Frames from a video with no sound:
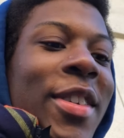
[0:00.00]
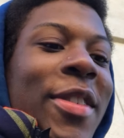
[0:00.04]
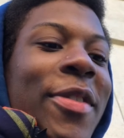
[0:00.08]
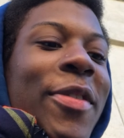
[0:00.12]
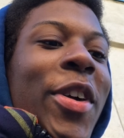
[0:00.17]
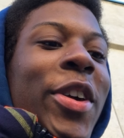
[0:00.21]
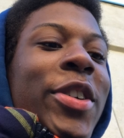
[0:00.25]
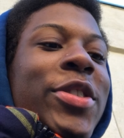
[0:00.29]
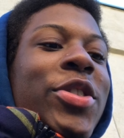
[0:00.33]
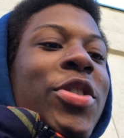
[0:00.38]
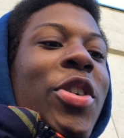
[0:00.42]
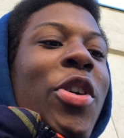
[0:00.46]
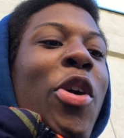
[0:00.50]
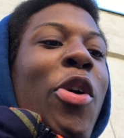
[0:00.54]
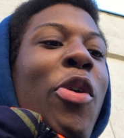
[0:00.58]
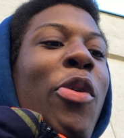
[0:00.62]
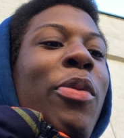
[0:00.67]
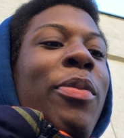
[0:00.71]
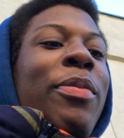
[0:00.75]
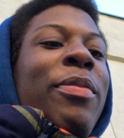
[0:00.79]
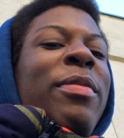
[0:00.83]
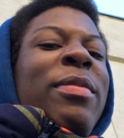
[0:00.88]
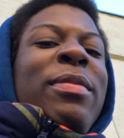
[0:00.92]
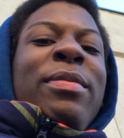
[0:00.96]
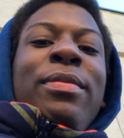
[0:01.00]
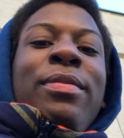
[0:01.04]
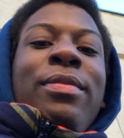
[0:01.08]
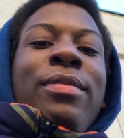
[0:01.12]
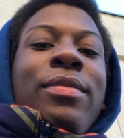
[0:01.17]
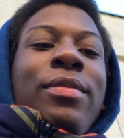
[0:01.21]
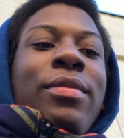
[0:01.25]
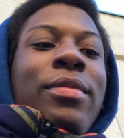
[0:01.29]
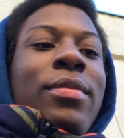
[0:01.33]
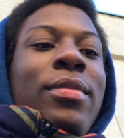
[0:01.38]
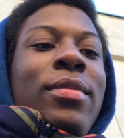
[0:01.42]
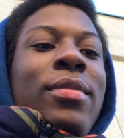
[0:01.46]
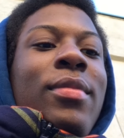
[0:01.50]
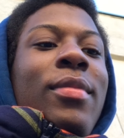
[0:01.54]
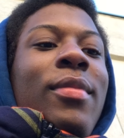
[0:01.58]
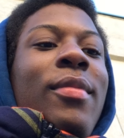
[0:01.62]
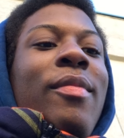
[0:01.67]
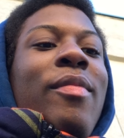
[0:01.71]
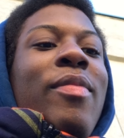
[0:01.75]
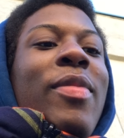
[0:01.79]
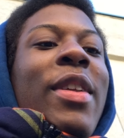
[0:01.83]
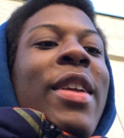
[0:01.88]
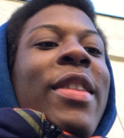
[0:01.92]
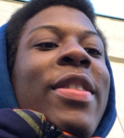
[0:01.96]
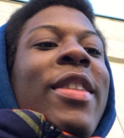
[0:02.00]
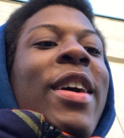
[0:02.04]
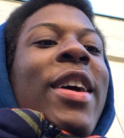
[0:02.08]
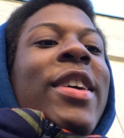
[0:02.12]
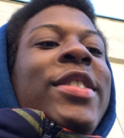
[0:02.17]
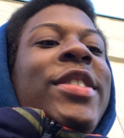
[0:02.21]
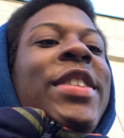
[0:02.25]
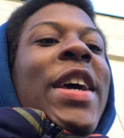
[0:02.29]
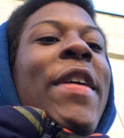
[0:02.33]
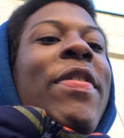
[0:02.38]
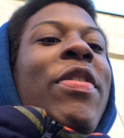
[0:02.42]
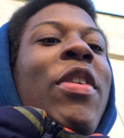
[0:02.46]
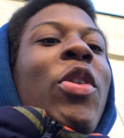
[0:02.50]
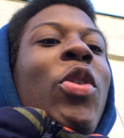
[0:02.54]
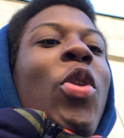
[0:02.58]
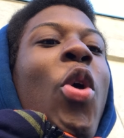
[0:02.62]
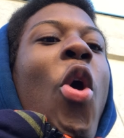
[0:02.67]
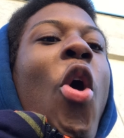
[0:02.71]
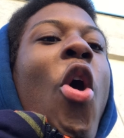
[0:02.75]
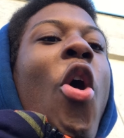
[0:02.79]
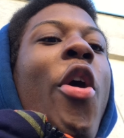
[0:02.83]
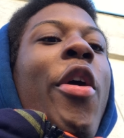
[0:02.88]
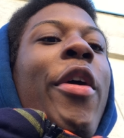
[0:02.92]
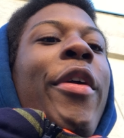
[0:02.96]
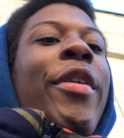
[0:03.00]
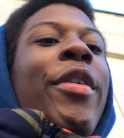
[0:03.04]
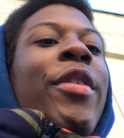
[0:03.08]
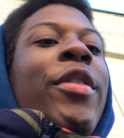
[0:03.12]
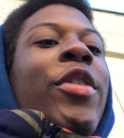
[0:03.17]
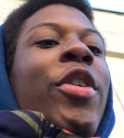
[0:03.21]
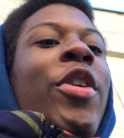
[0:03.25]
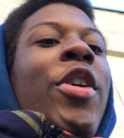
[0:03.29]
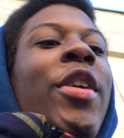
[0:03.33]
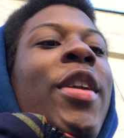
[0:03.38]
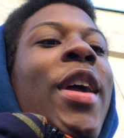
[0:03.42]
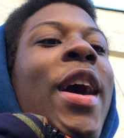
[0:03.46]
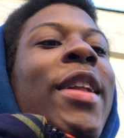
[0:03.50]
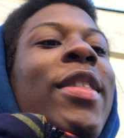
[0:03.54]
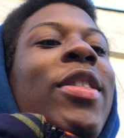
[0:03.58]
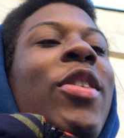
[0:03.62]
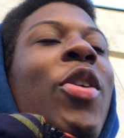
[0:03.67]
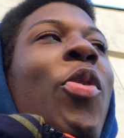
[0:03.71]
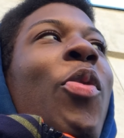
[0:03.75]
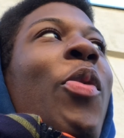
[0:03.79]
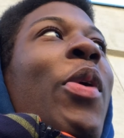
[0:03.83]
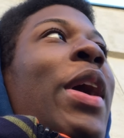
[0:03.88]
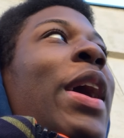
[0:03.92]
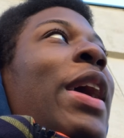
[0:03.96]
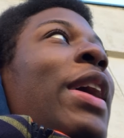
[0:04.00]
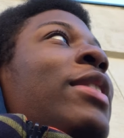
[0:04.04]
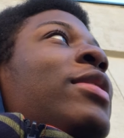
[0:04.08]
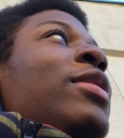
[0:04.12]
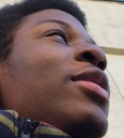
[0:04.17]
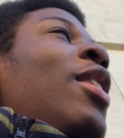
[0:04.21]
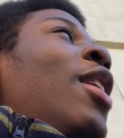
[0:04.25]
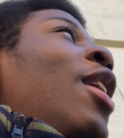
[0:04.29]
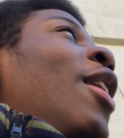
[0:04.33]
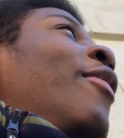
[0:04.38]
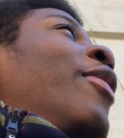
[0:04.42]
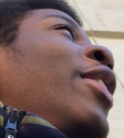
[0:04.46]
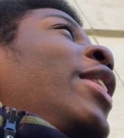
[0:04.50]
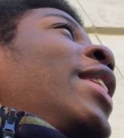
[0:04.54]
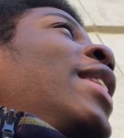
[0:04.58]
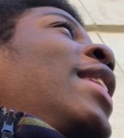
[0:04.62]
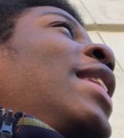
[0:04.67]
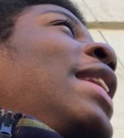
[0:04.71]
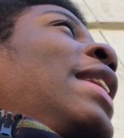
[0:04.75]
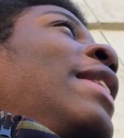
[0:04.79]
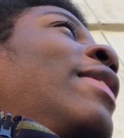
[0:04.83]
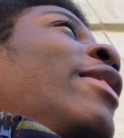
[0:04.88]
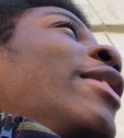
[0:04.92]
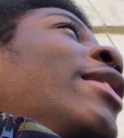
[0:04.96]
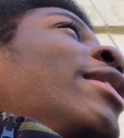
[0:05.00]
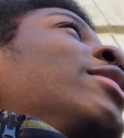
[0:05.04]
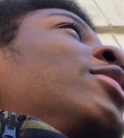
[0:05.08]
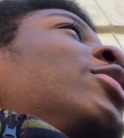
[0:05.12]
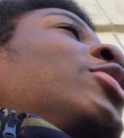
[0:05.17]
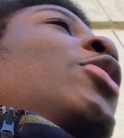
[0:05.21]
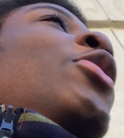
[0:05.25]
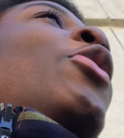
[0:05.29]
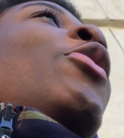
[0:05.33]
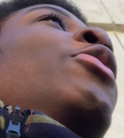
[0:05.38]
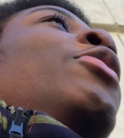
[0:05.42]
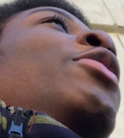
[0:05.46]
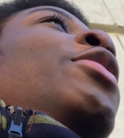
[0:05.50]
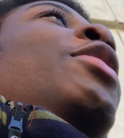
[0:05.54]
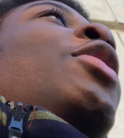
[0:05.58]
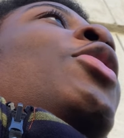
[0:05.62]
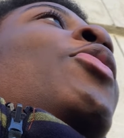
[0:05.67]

Verse 2. Thus saith the Lord, learn not the ways of the heathen. So don't learn